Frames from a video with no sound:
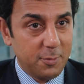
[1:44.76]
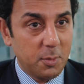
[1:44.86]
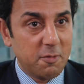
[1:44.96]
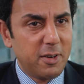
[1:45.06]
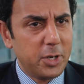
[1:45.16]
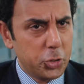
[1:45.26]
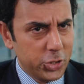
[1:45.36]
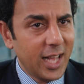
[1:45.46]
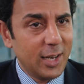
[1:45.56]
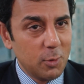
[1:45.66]
from a very
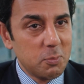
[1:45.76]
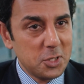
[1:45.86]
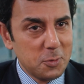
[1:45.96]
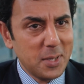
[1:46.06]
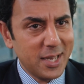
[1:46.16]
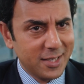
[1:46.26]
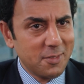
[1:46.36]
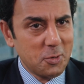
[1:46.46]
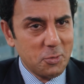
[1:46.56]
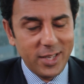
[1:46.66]
shallow
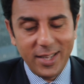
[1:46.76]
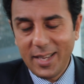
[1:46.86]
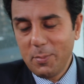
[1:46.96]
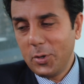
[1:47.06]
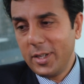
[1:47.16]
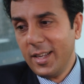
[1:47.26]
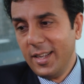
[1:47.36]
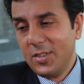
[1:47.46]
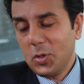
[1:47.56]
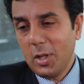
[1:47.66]
perspective, a real high point.
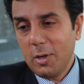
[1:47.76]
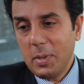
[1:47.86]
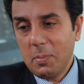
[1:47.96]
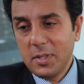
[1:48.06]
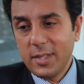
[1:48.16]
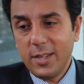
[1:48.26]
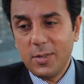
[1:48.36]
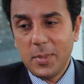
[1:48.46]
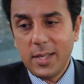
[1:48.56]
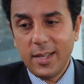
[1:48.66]
So a lot of people say
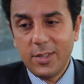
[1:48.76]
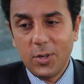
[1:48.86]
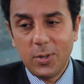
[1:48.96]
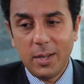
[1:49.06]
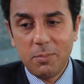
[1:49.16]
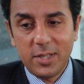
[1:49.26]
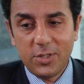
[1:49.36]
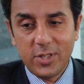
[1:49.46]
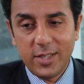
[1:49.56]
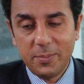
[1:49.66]
to me that, you know, I'm
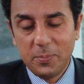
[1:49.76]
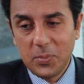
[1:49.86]
such a